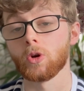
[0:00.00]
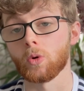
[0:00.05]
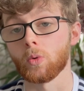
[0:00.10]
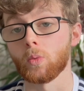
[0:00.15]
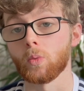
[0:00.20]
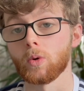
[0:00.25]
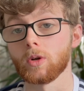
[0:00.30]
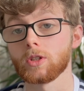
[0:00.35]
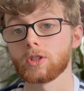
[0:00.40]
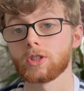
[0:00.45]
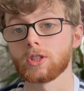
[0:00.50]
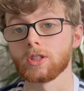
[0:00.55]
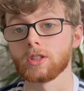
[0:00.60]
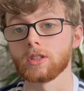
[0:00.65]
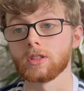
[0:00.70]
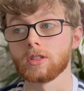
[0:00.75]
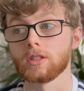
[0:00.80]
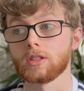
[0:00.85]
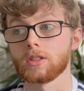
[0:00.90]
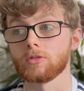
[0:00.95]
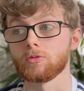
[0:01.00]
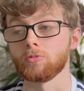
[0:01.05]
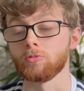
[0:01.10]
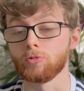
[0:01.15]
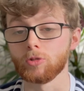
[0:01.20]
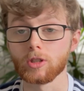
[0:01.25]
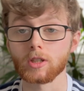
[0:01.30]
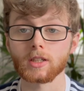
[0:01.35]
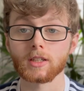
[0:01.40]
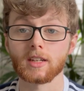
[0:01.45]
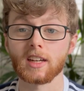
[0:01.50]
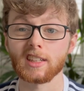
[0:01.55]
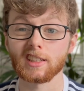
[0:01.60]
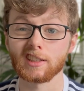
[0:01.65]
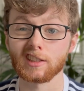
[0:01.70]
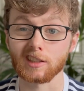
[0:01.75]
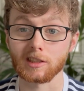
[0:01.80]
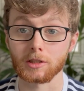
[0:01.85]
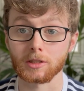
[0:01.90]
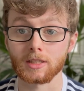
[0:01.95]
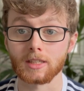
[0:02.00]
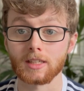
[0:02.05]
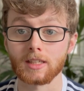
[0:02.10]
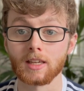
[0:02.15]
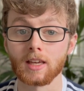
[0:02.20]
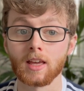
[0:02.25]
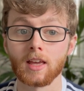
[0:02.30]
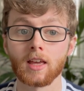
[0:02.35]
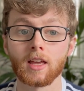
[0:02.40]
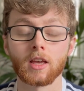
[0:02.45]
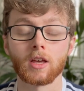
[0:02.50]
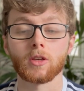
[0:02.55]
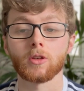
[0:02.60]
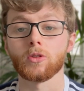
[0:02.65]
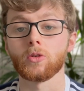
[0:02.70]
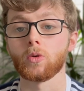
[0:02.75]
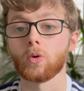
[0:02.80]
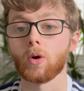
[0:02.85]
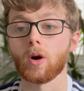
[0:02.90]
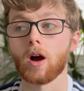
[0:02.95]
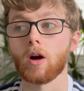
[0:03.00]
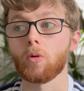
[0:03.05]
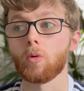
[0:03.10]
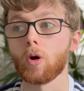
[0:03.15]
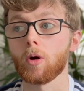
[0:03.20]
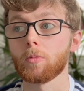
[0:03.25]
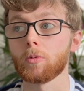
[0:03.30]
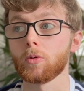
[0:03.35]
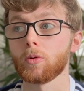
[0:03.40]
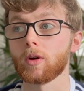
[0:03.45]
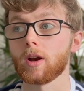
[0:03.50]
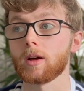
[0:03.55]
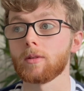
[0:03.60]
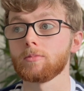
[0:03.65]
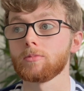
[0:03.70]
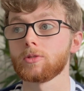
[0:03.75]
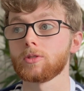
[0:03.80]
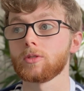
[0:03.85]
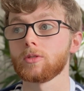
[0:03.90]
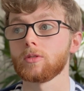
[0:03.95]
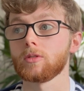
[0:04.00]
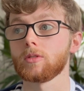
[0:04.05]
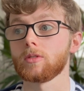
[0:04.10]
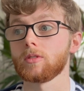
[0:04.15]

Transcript: which is really nice to see. You know, a lot of programs,